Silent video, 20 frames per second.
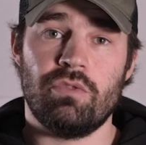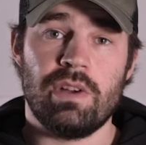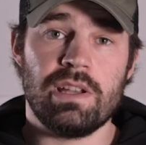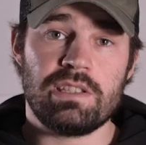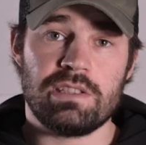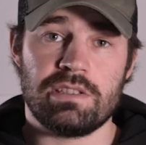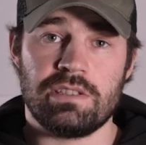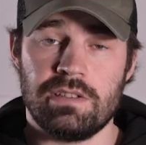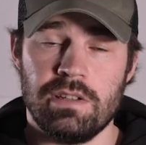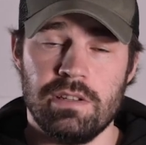
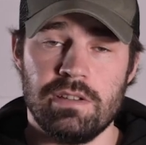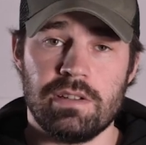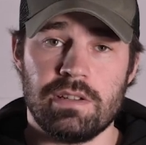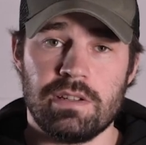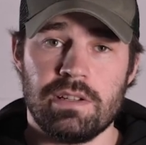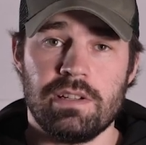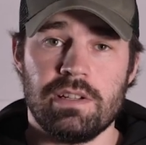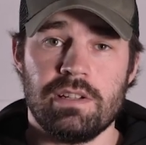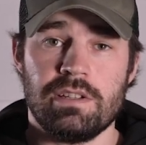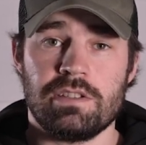registered
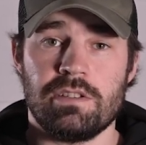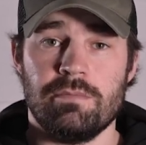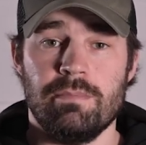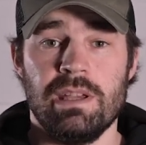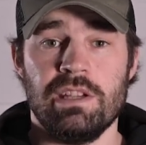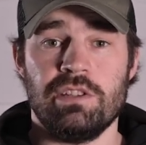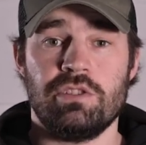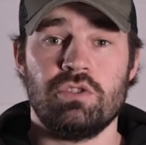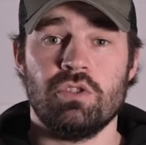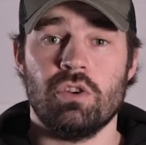to
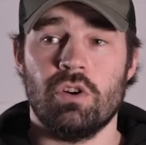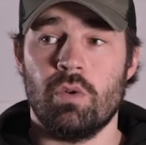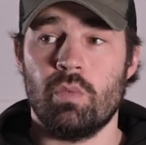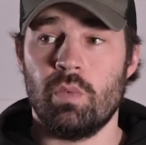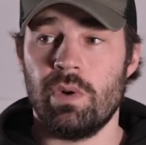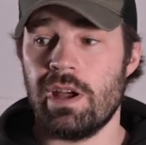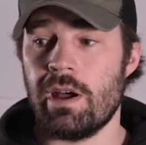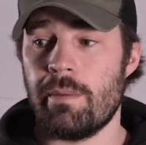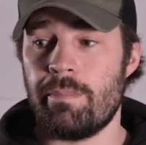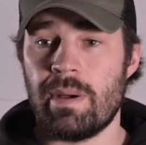make sure
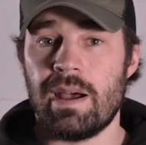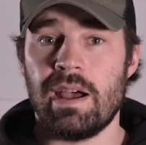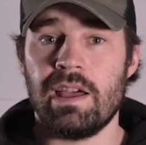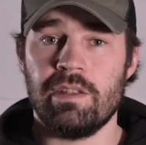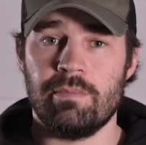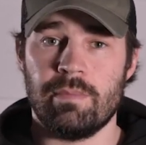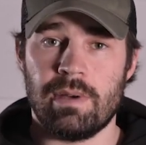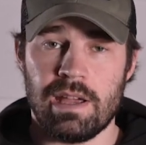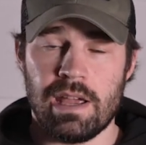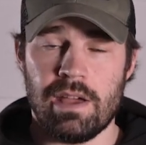we're
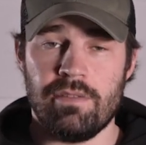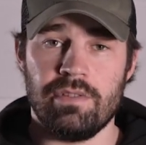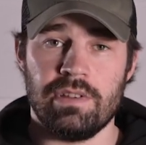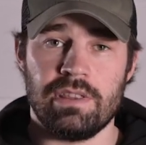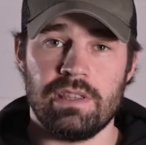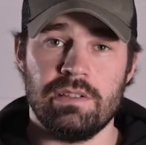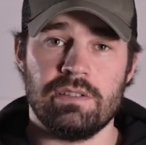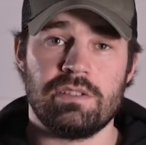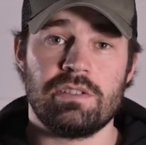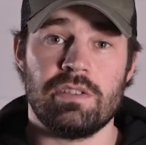abiding by
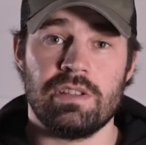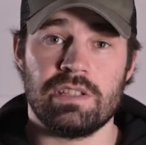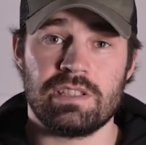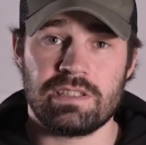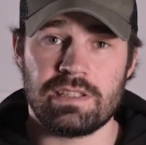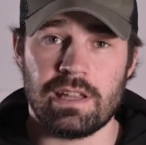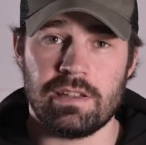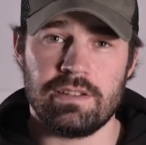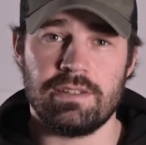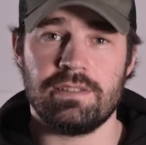everything to the
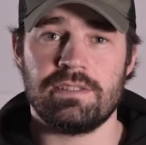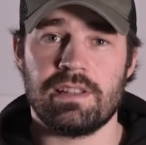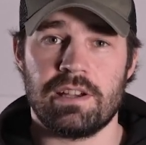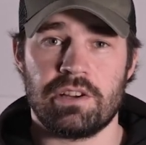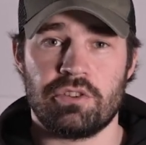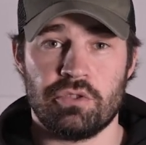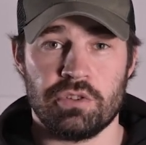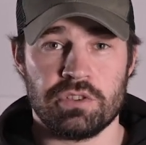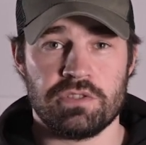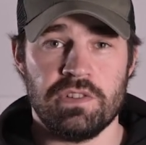standards
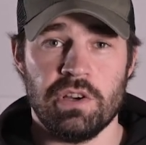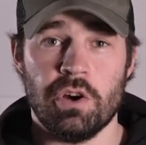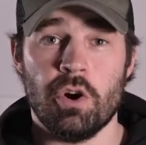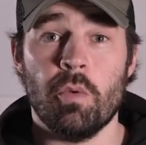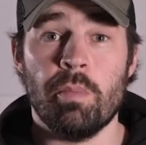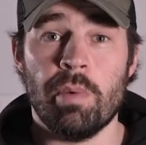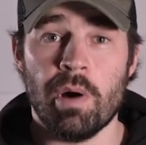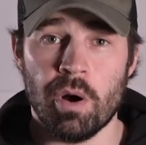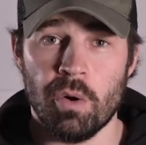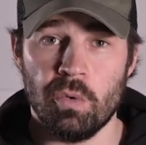that CrossFit
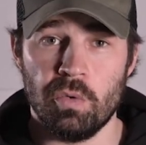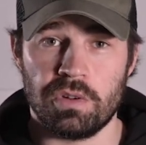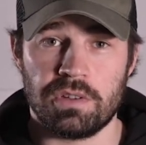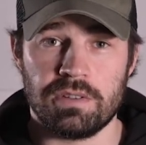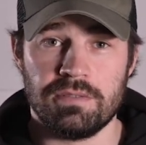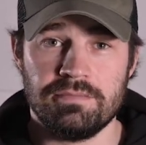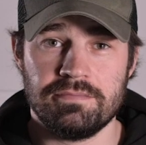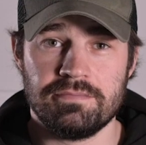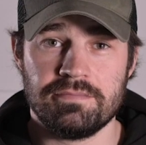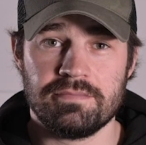uphold.
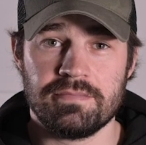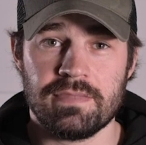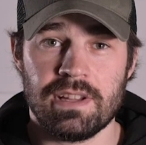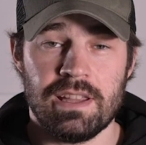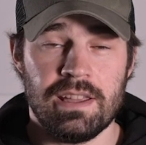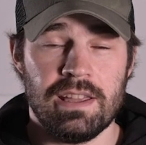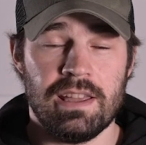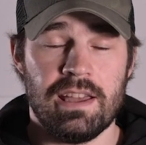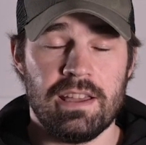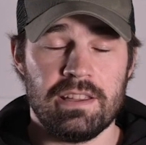
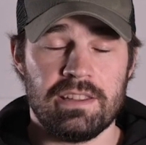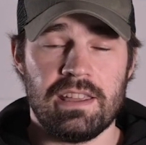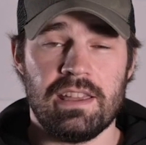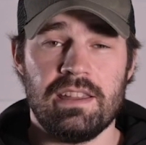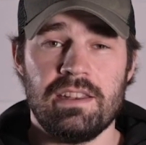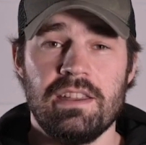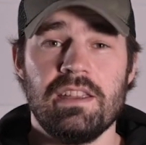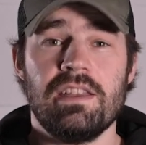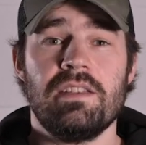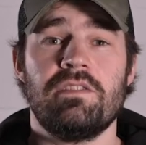
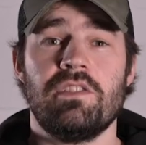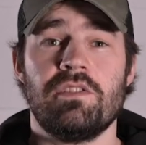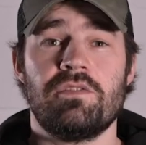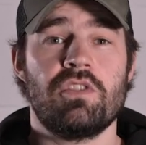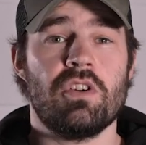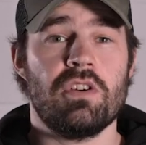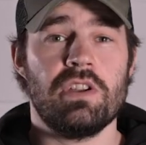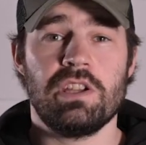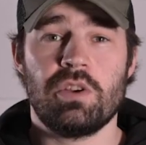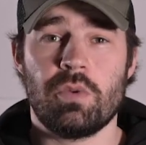Again, if you've
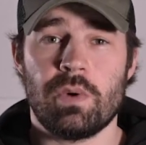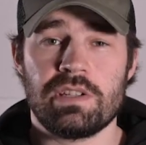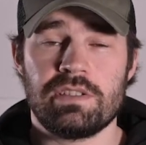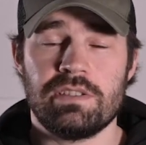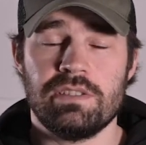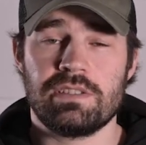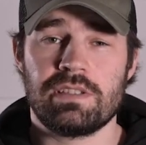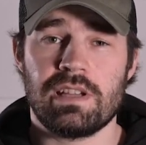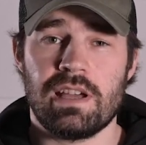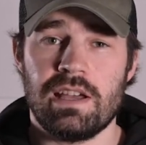got any
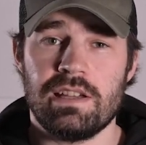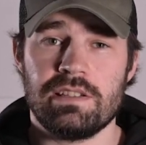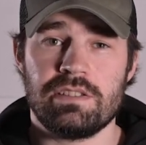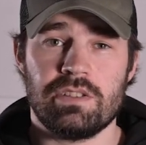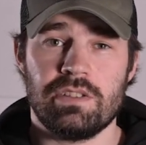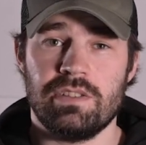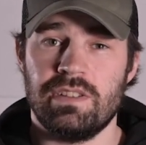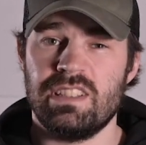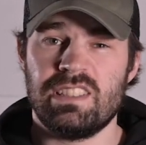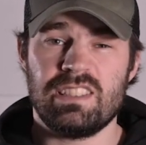questions, guys,
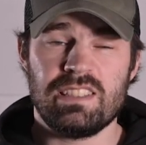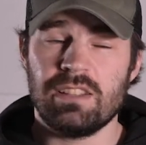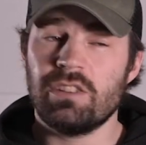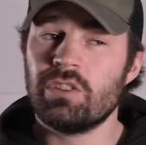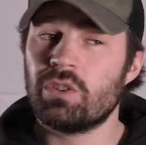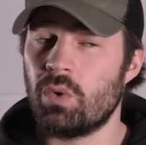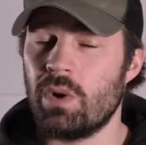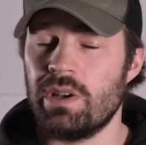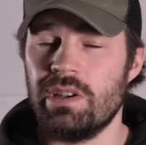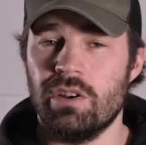and you're still
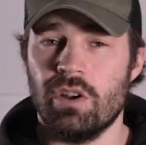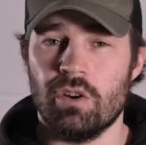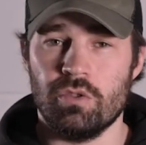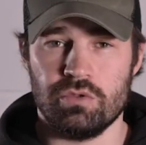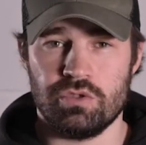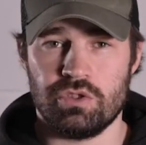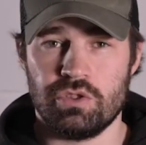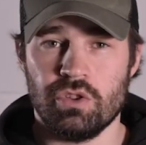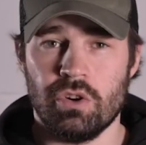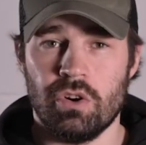quite not
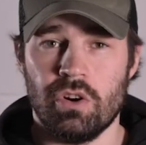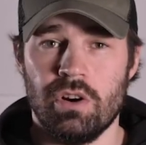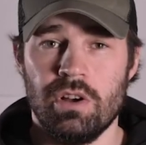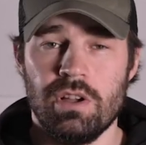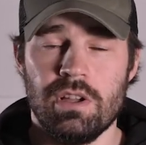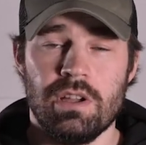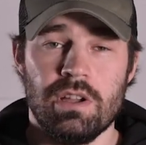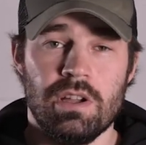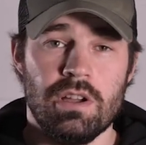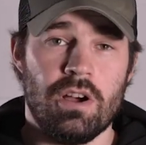unsure
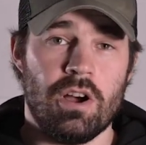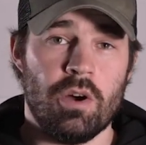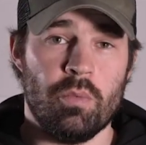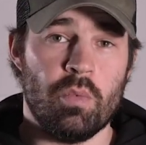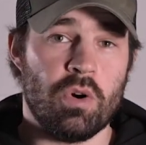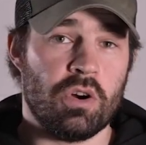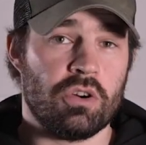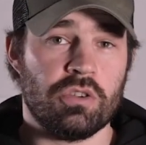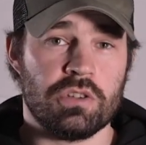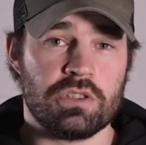on
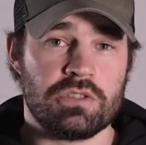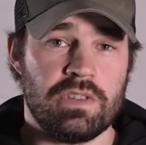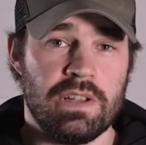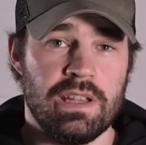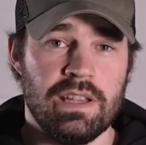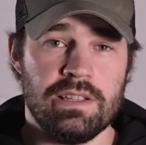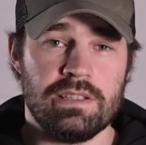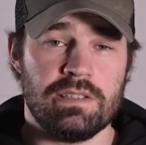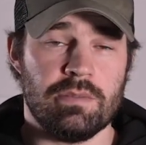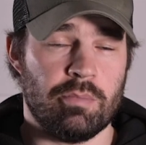what CrossFit
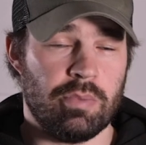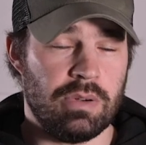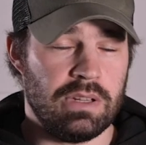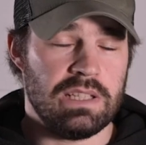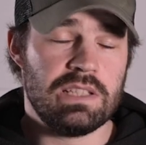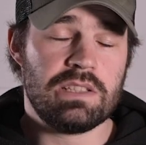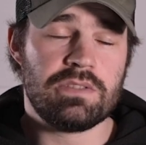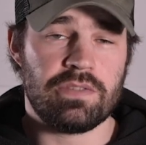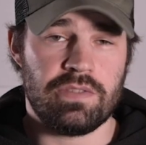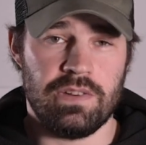is,
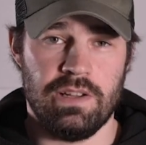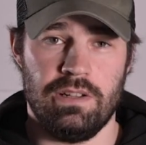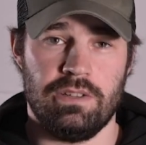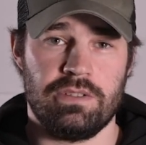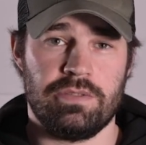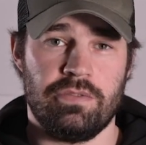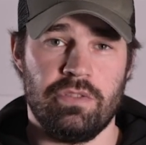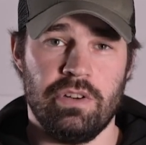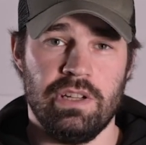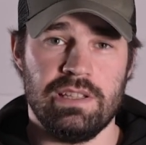please feel
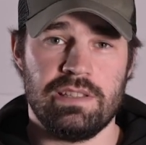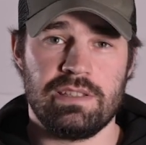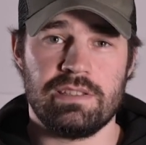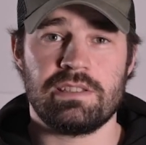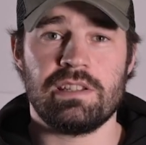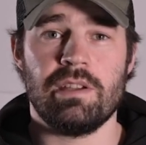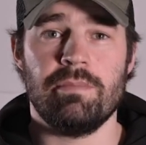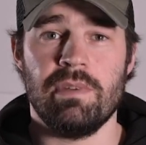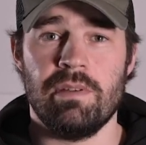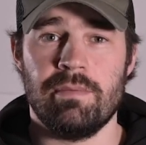free to
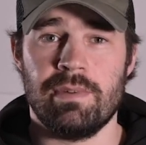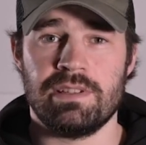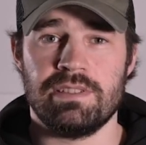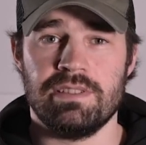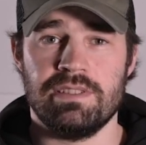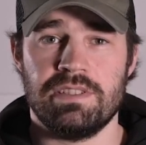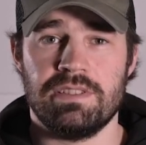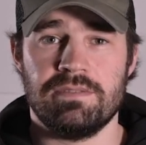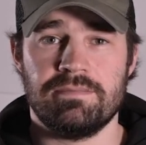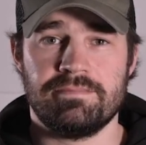send me a
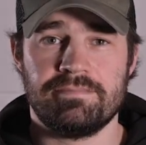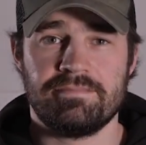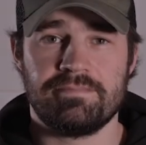message.